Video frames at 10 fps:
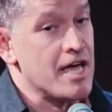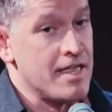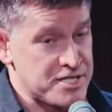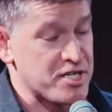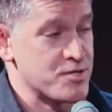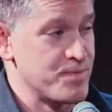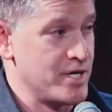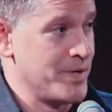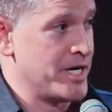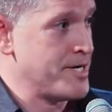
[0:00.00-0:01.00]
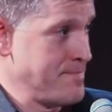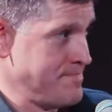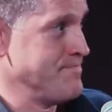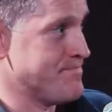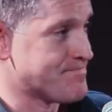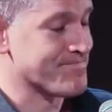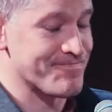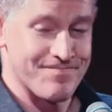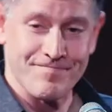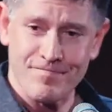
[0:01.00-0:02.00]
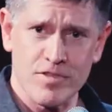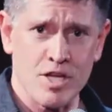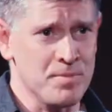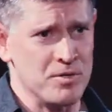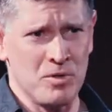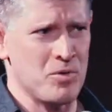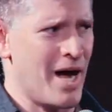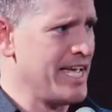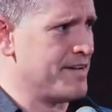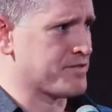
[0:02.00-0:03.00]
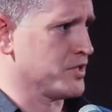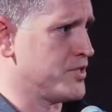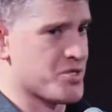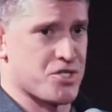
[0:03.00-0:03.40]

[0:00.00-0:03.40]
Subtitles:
That sounds pretty weird. But what do I have to lose?